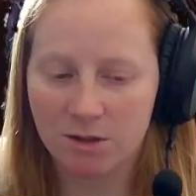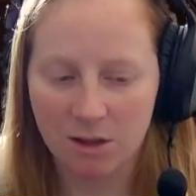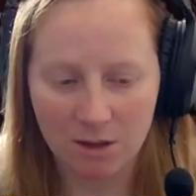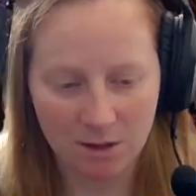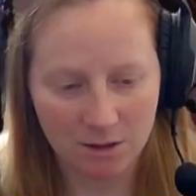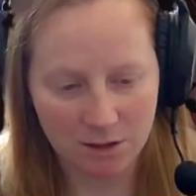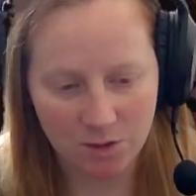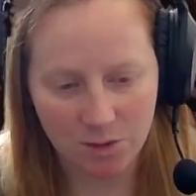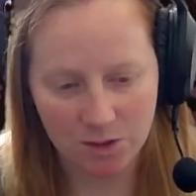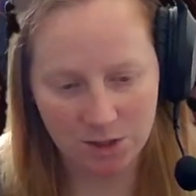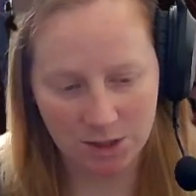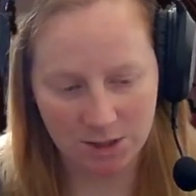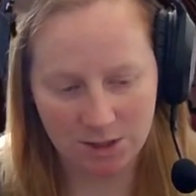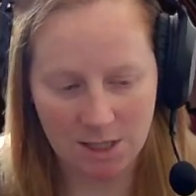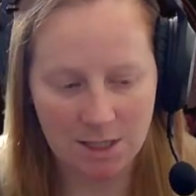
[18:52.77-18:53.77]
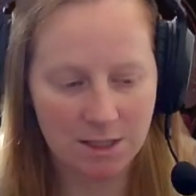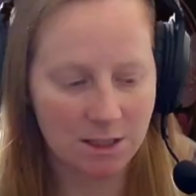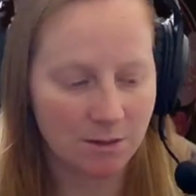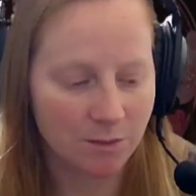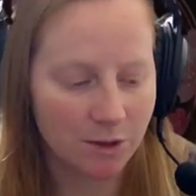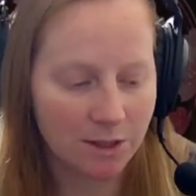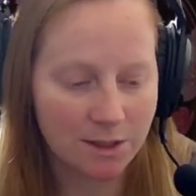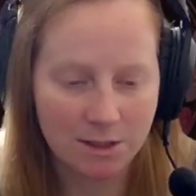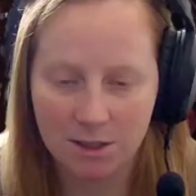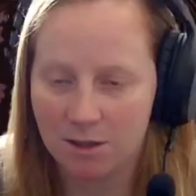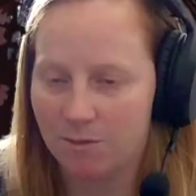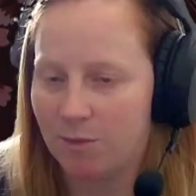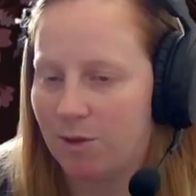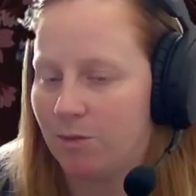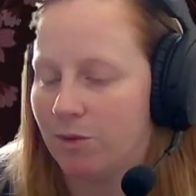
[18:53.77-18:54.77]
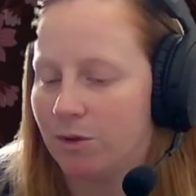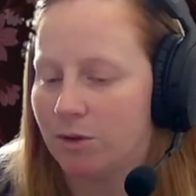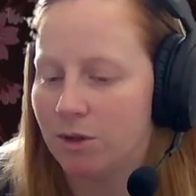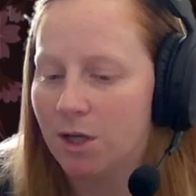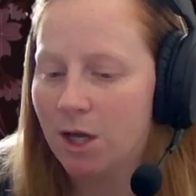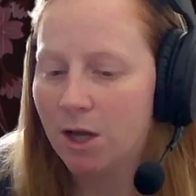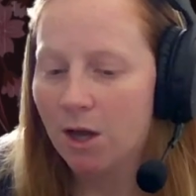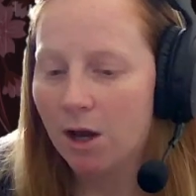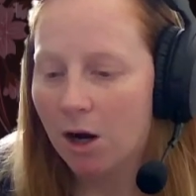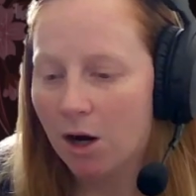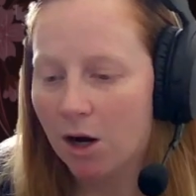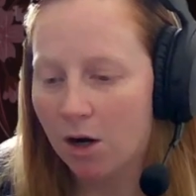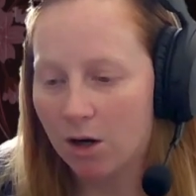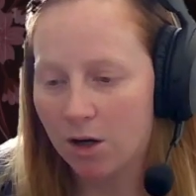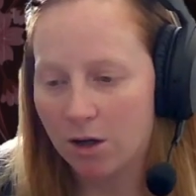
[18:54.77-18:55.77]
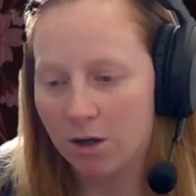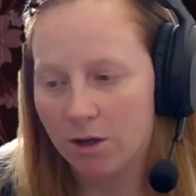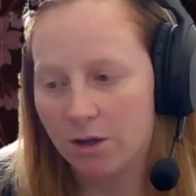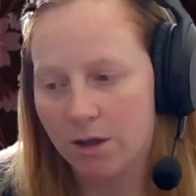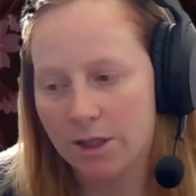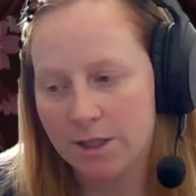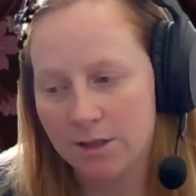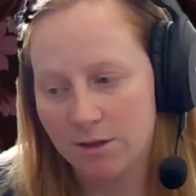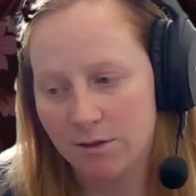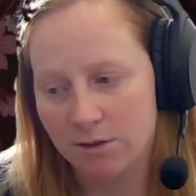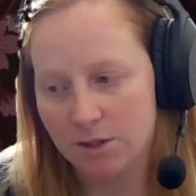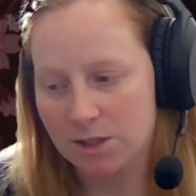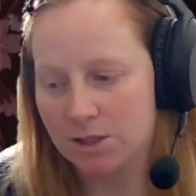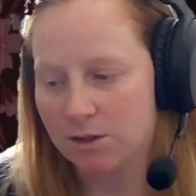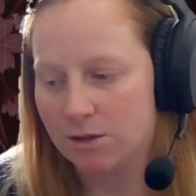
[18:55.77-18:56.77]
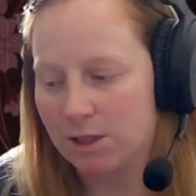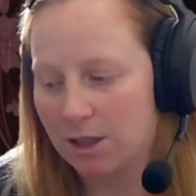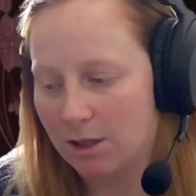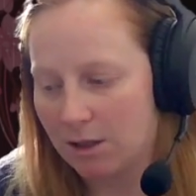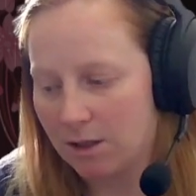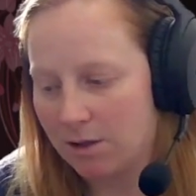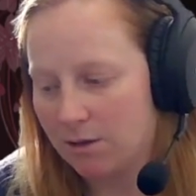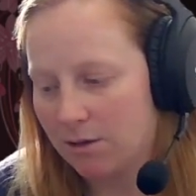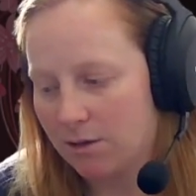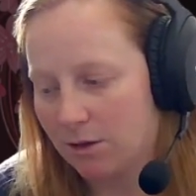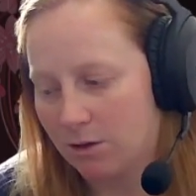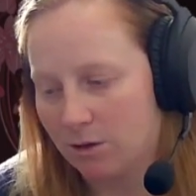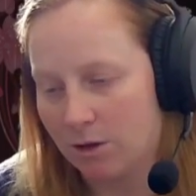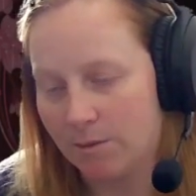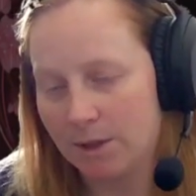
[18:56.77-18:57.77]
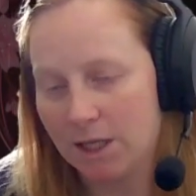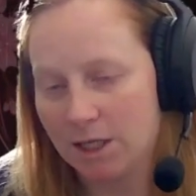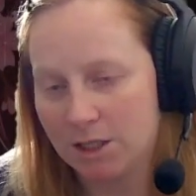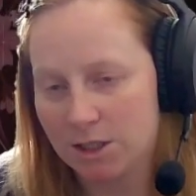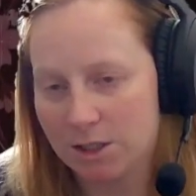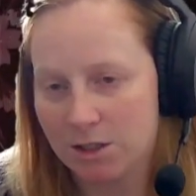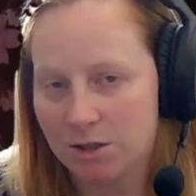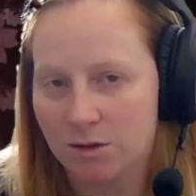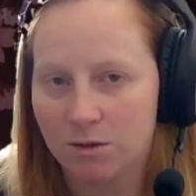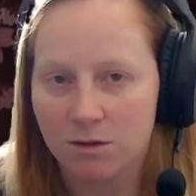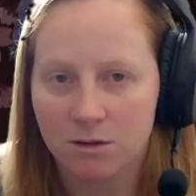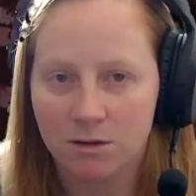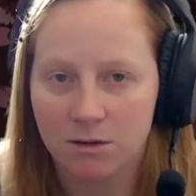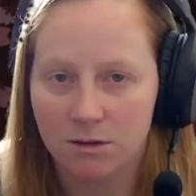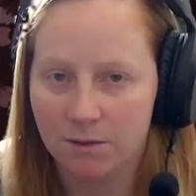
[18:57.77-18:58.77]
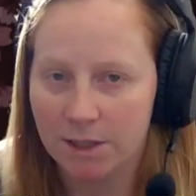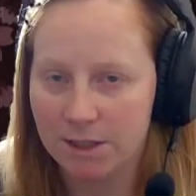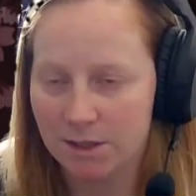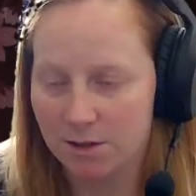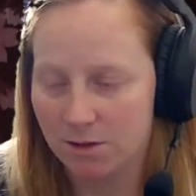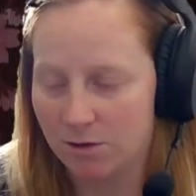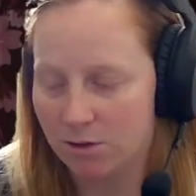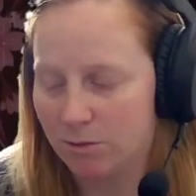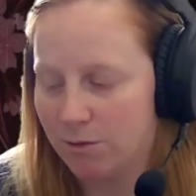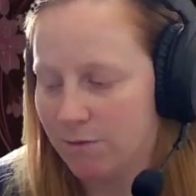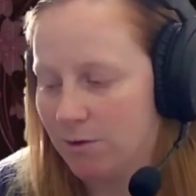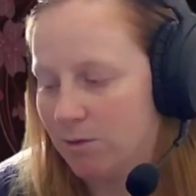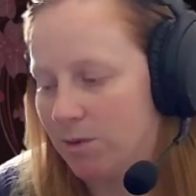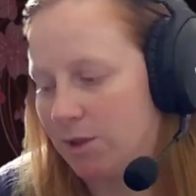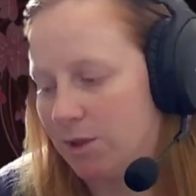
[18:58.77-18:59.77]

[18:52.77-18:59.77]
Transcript: Twitch is 18 plus and people are, as long as they're not, obnoxious or racist or homophobic